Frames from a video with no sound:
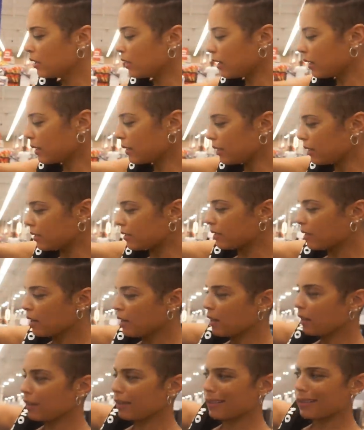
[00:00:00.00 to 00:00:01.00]
Look at this.
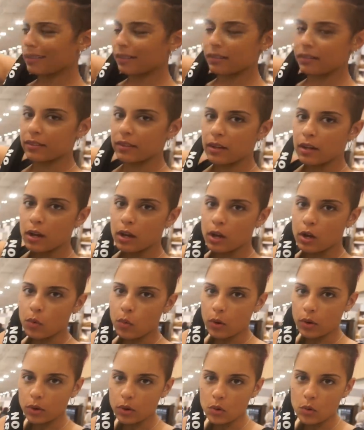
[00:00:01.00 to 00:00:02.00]
Look at this
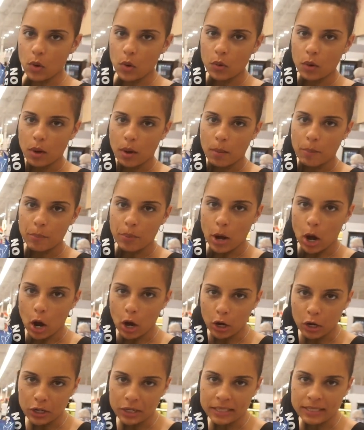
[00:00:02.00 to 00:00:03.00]
quote unquote
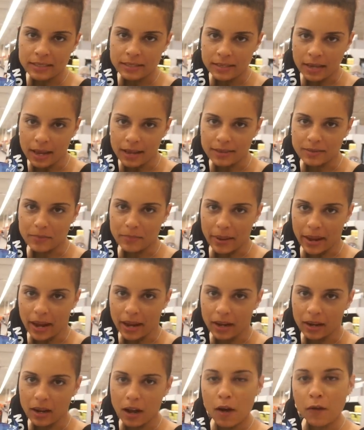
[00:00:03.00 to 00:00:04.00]
party size
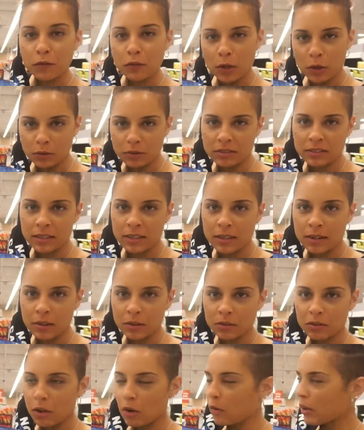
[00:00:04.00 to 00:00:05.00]
bag of
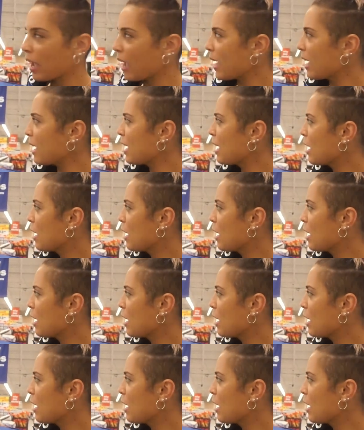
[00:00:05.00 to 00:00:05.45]
Tostitos, okay?